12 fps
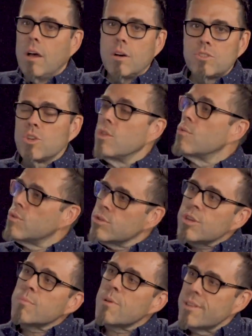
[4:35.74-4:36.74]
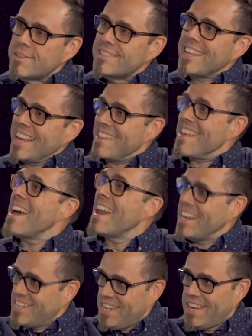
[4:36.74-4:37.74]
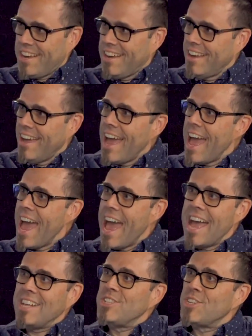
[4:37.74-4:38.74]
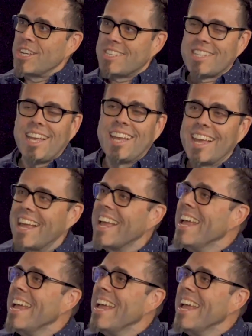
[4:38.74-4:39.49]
So the Russo brothers take that idea and just